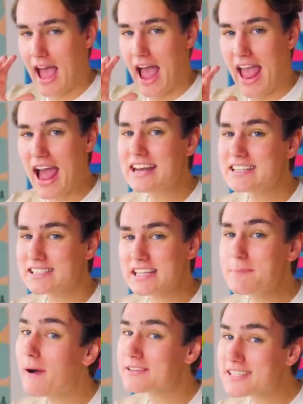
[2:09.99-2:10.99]
I had to
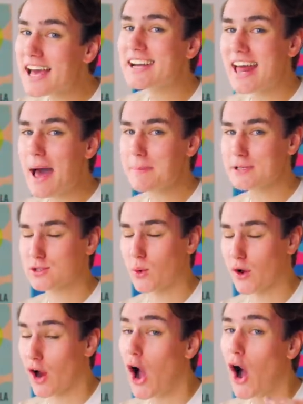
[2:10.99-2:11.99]
sleep outside an Apple
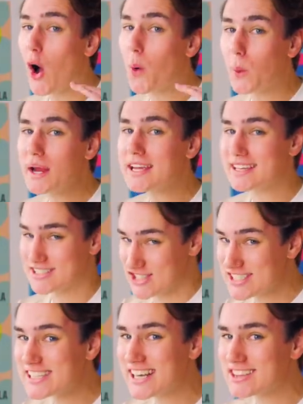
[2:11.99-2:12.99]
store a week
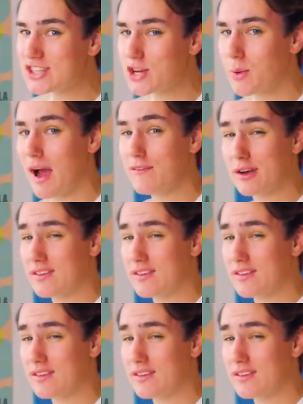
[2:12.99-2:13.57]
just to get the new iPhone.